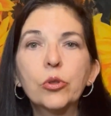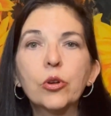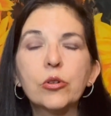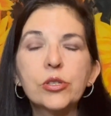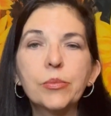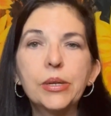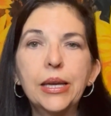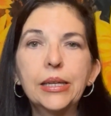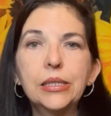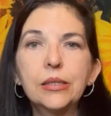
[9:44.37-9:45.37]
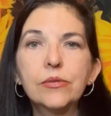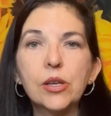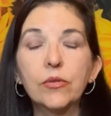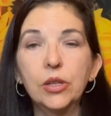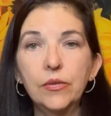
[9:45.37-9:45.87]
there are some negatives
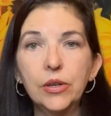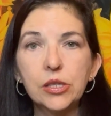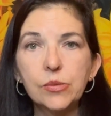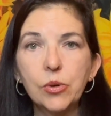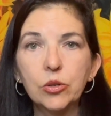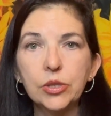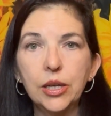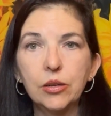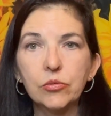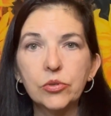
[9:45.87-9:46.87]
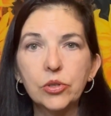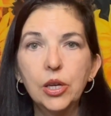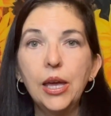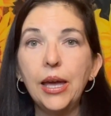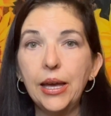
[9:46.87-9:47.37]
of living in smaller towns
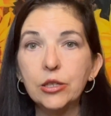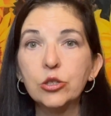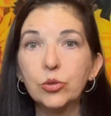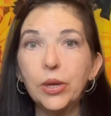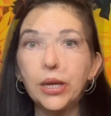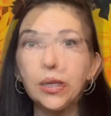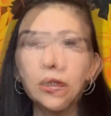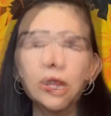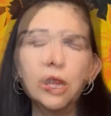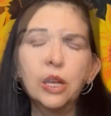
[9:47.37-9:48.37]
as you age.